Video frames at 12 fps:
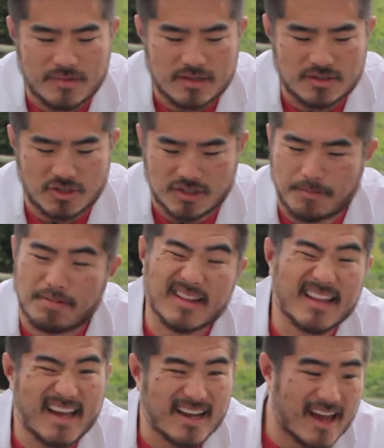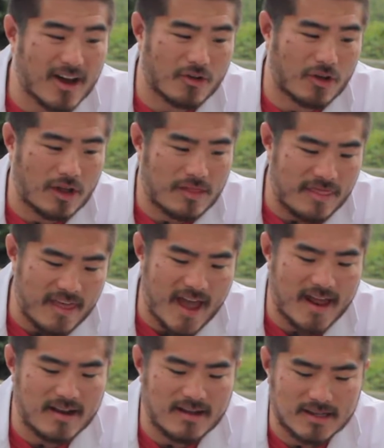start to plan out
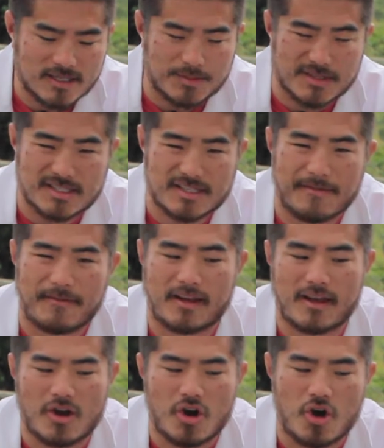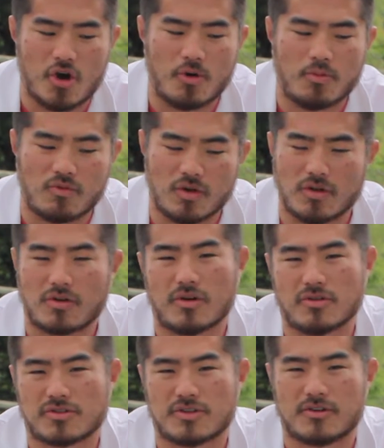that specific home roller
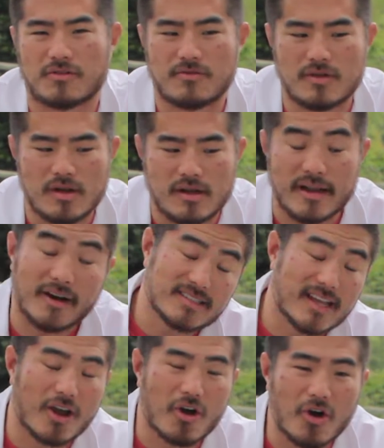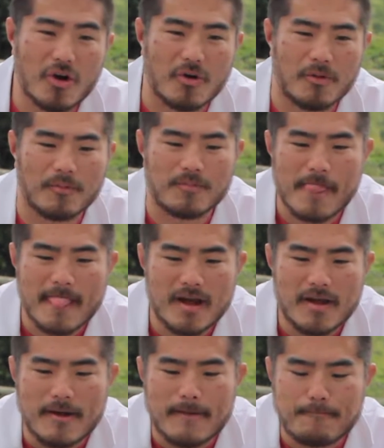coaster. Now I say home
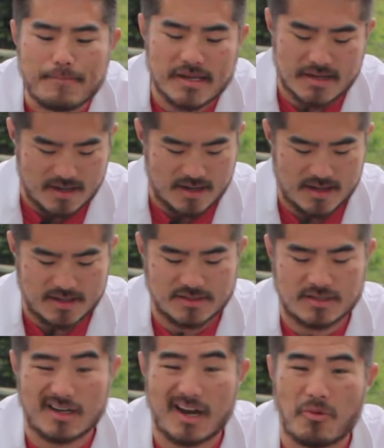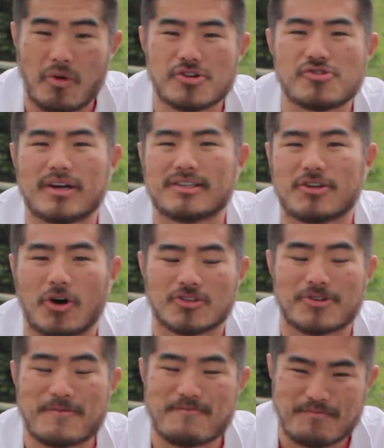because I want you guys to
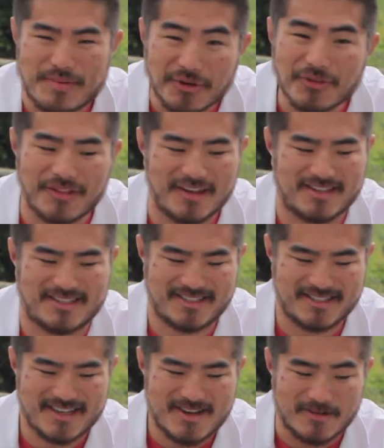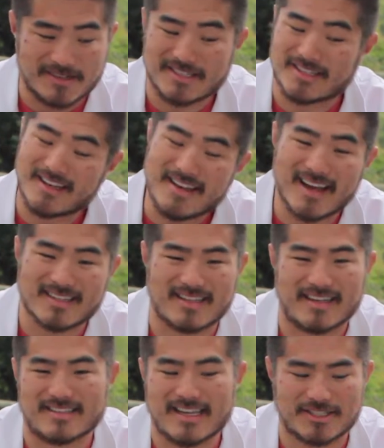also build this, which is the next
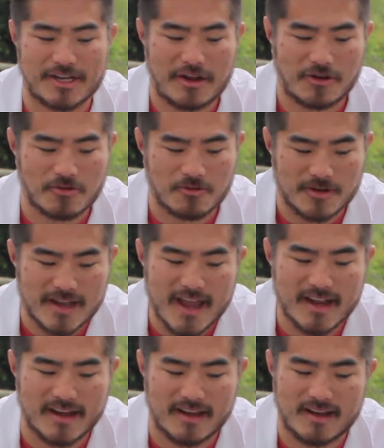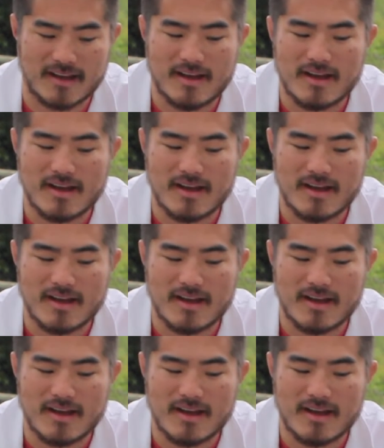thing, is actually creating